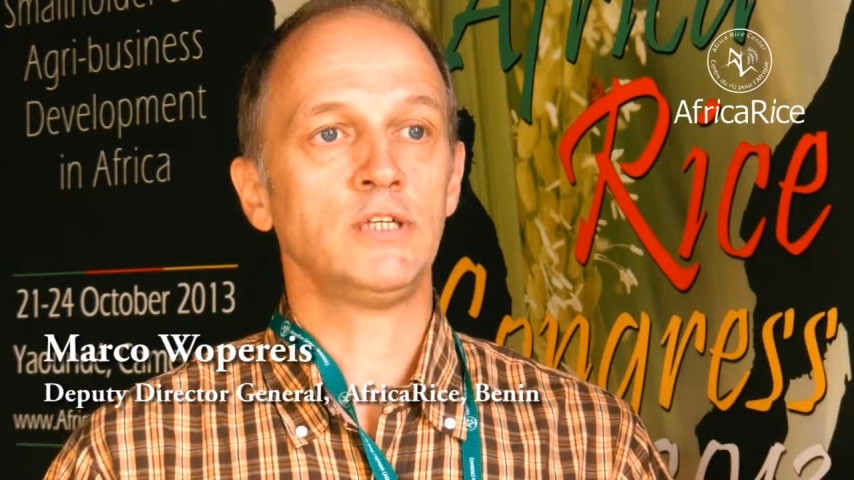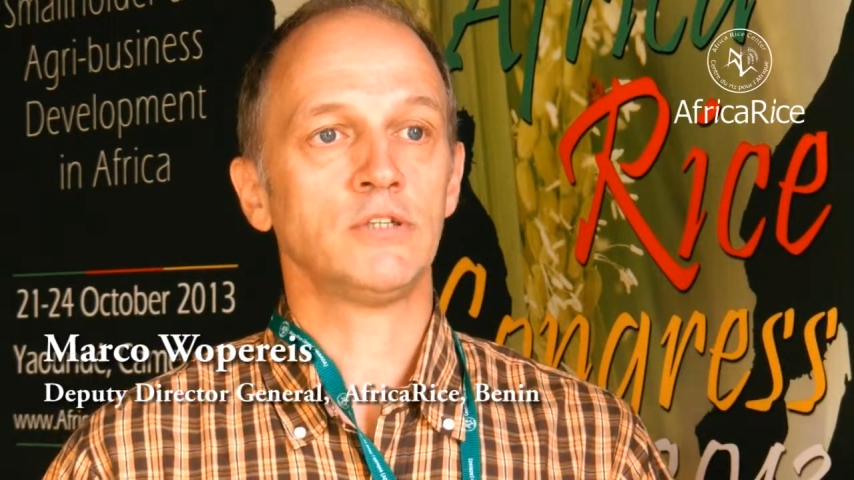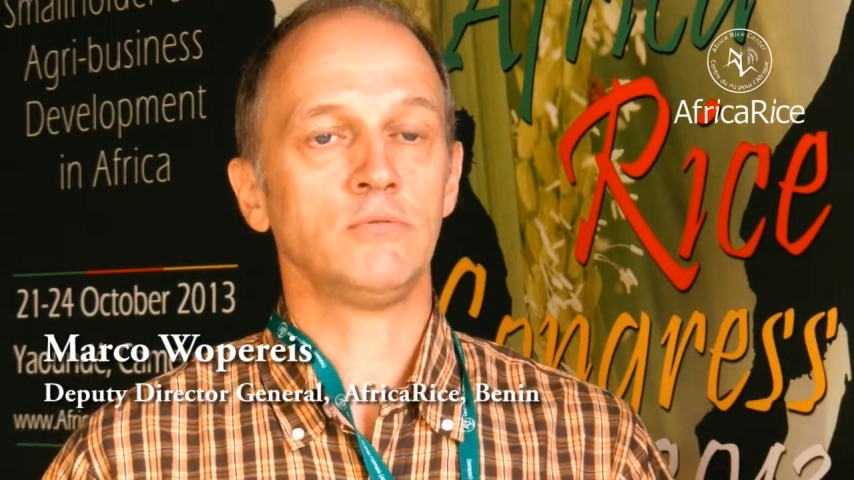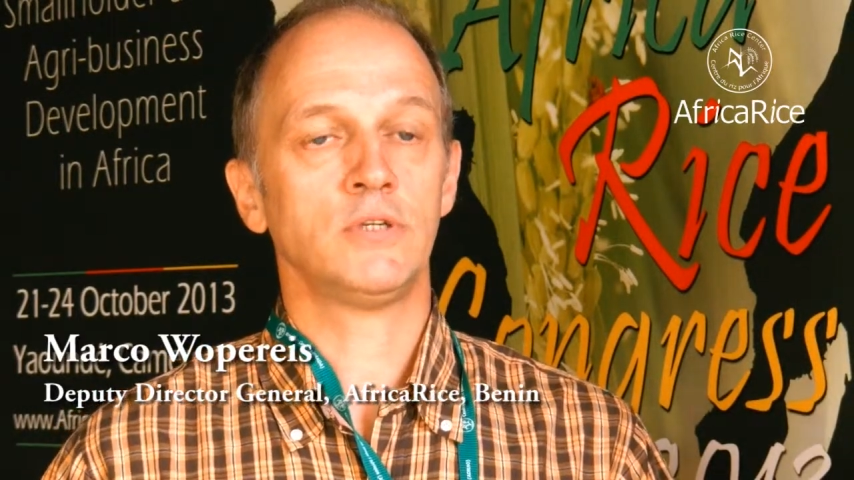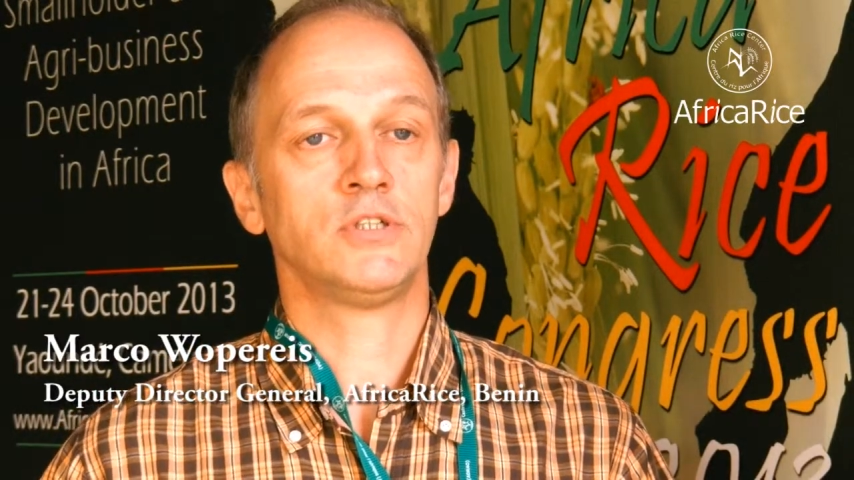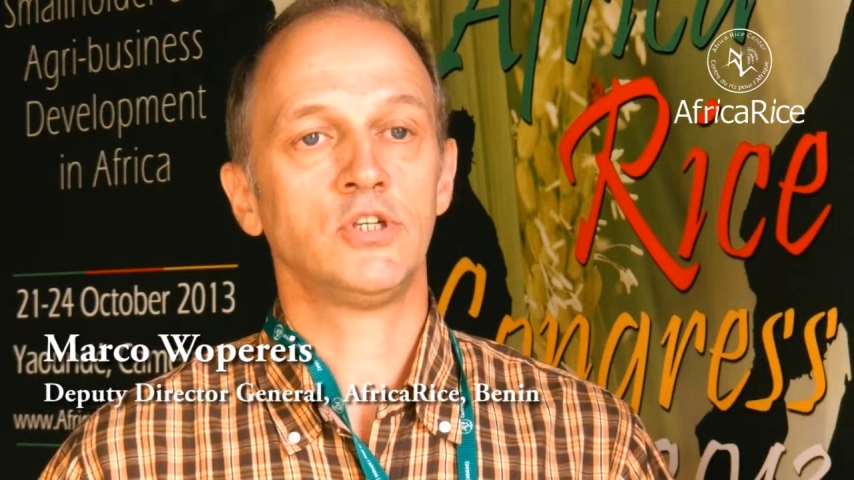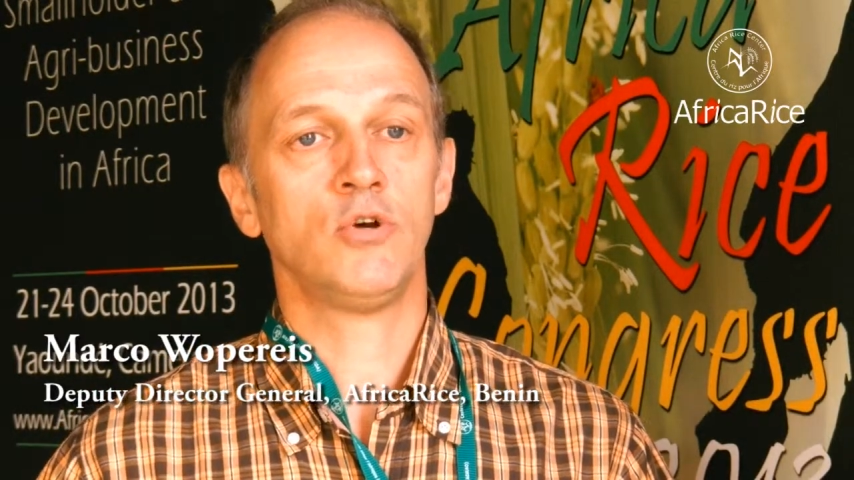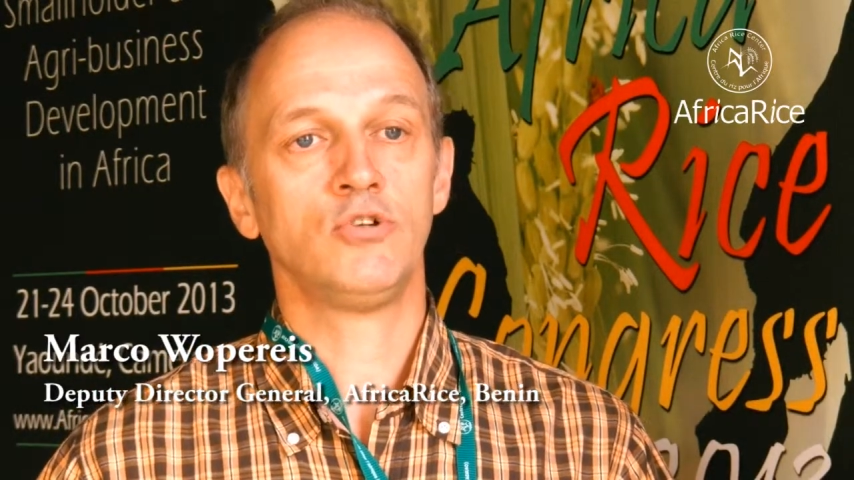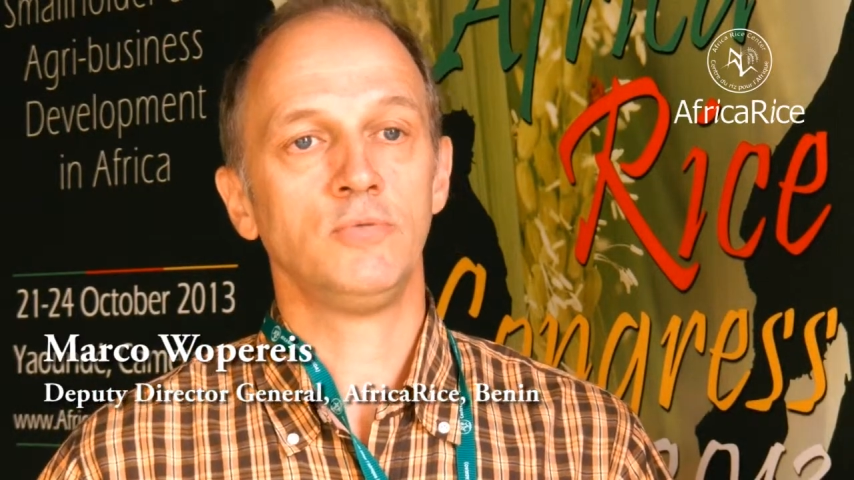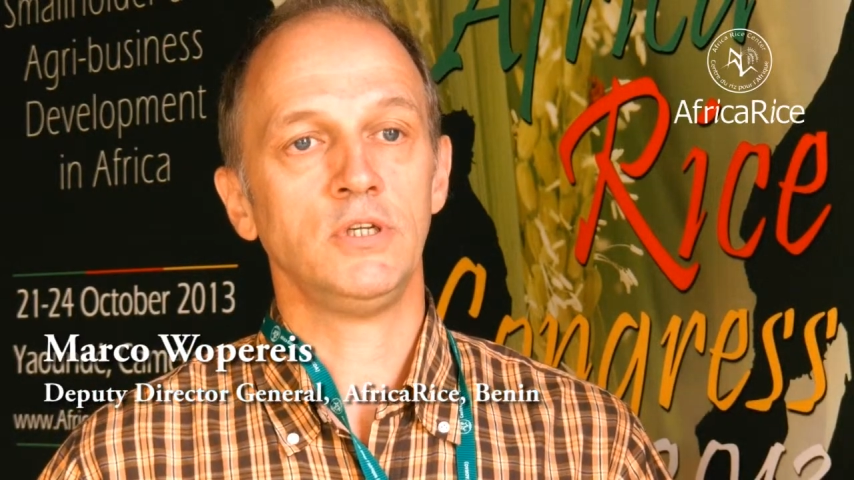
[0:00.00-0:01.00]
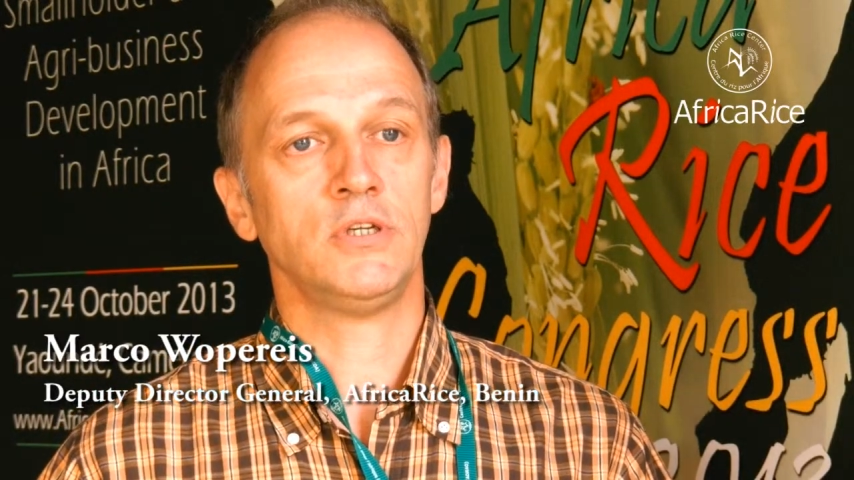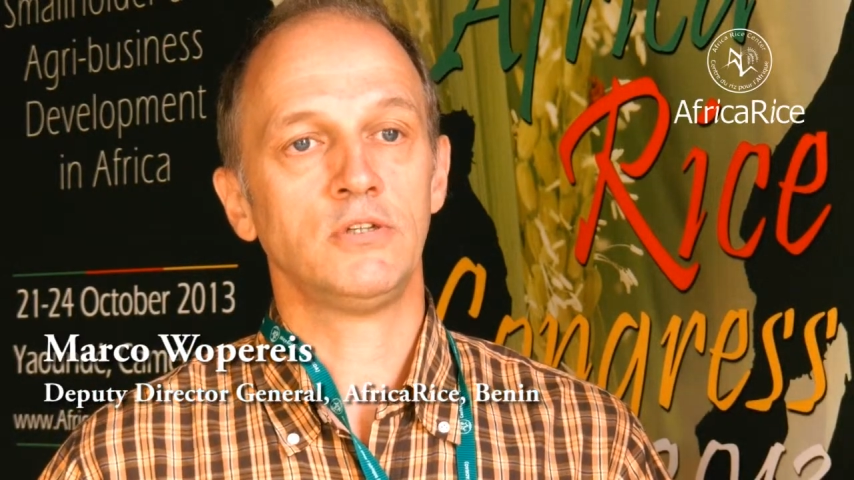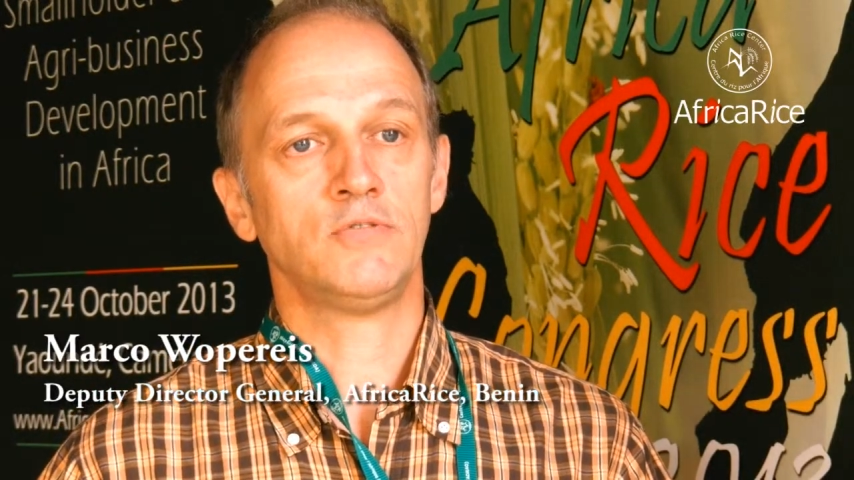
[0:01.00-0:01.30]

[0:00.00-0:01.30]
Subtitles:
so that is going to be the